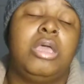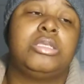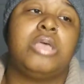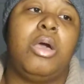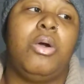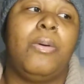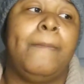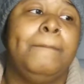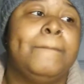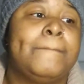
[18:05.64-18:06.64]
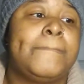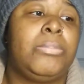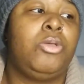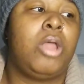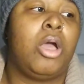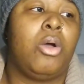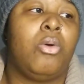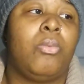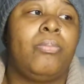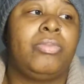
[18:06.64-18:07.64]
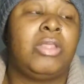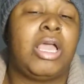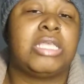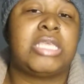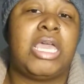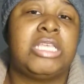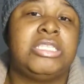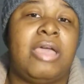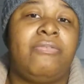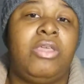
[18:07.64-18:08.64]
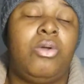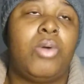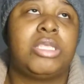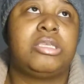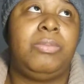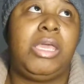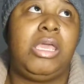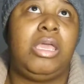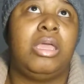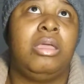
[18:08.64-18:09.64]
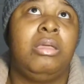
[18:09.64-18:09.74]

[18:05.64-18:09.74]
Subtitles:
So like I said, it's definitely going to be